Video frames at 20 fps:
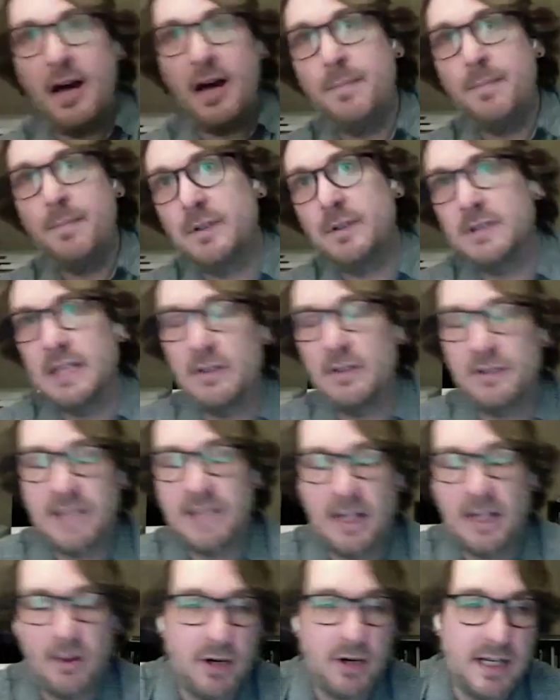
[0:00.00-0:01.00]
up, single
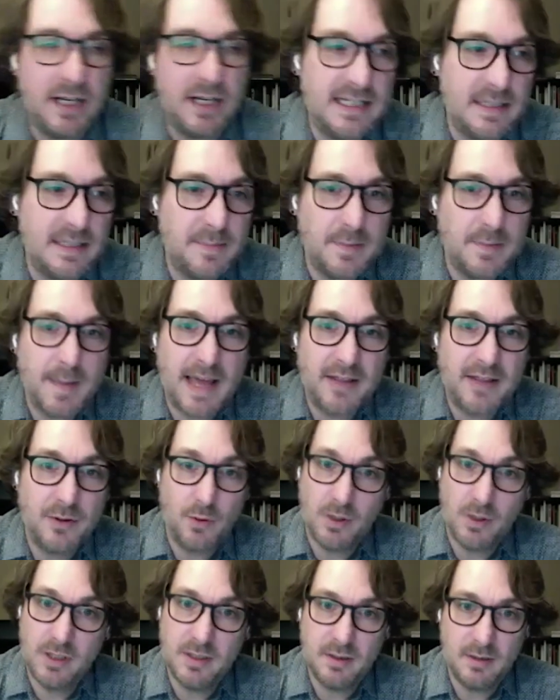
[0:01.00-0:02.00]
cell organisms path
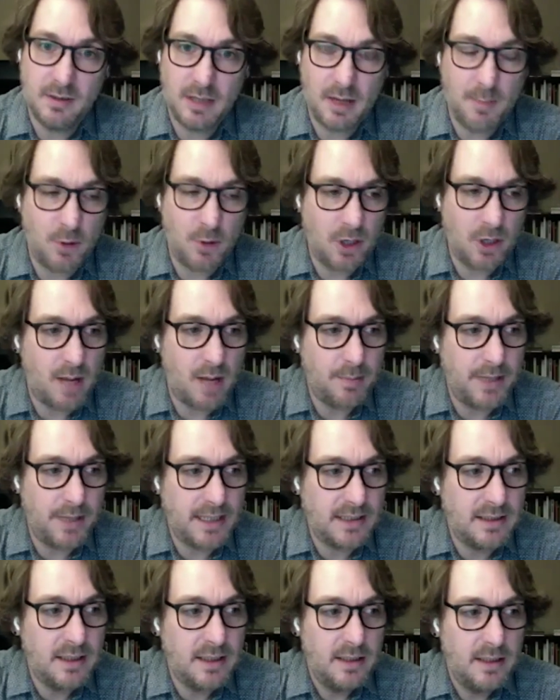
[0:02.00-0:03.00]
towards more
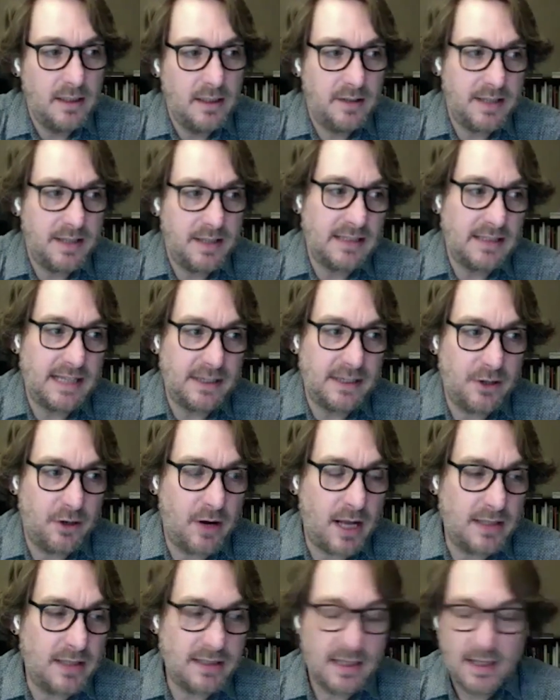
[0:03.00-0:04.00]
complex things like
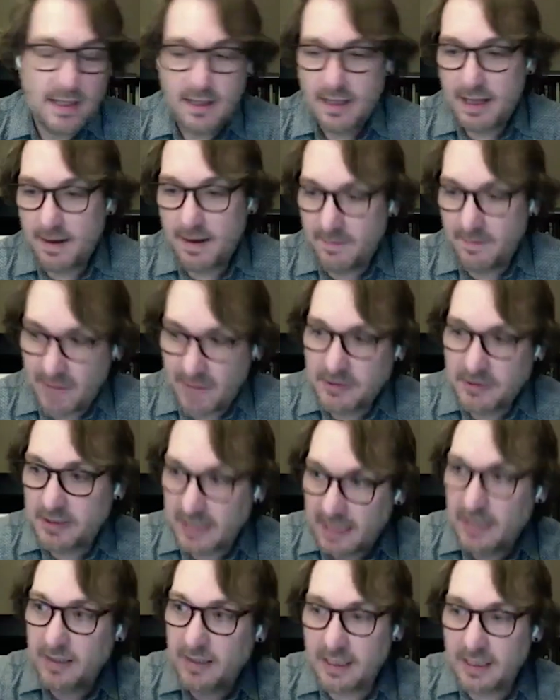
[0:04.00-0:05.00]
neurons,
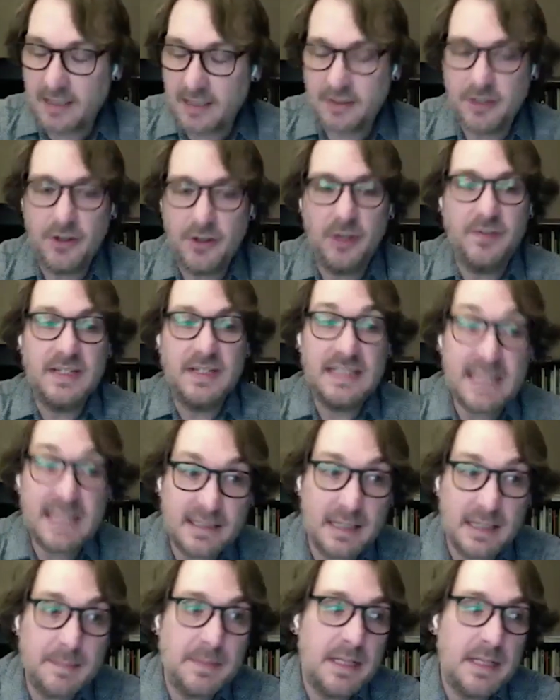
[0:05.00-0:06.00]
eventually into nervous
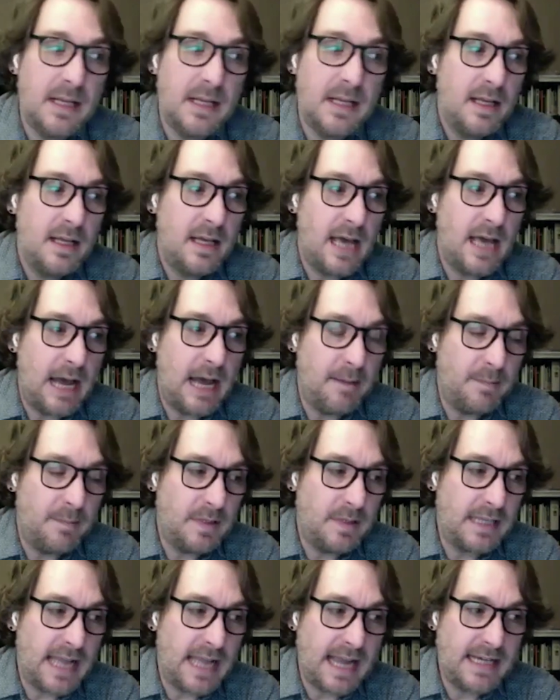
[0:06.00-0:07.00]
systems.
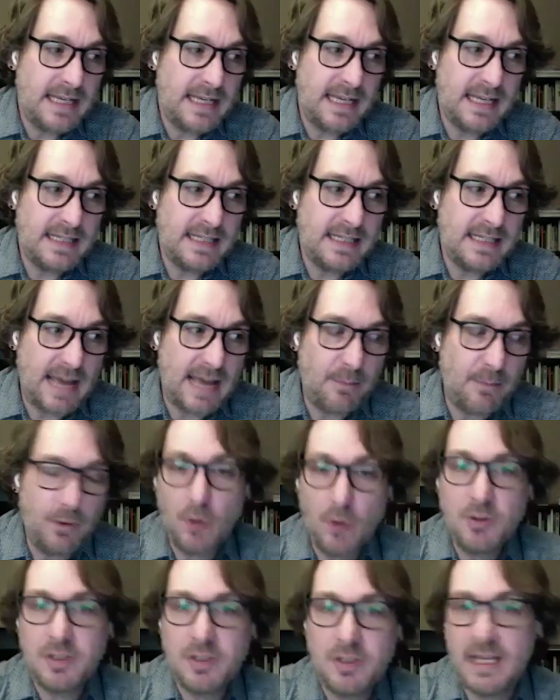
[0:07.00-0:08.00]
The idea is that, well,
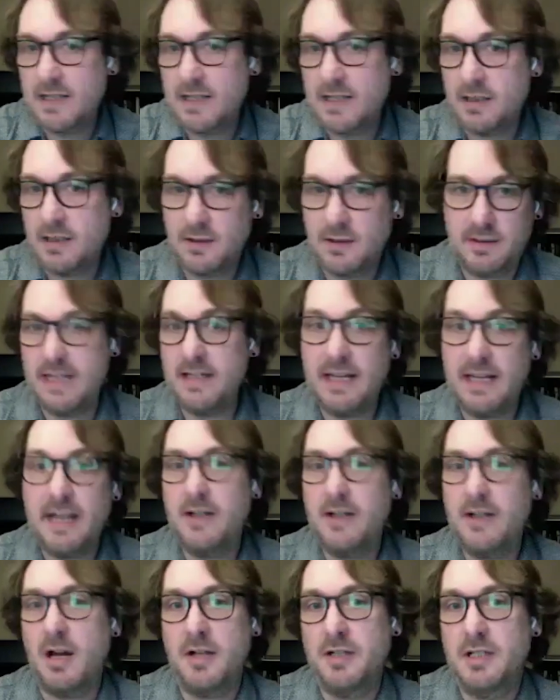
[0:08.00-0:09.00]
those things didn't
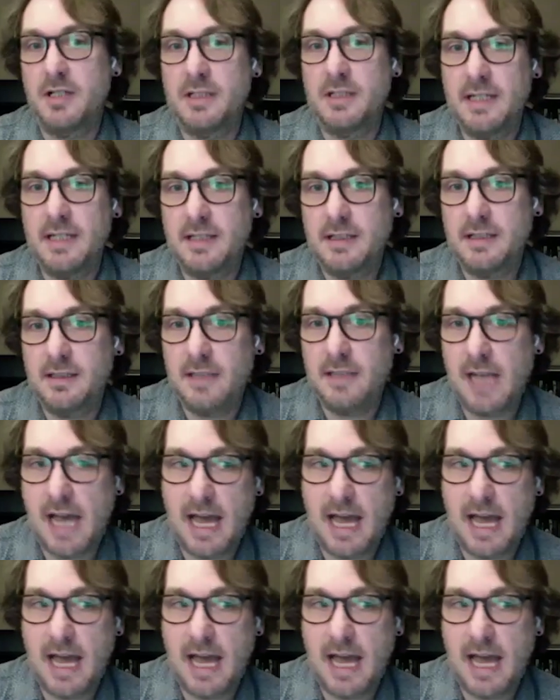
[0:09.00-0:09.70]
need consciousness.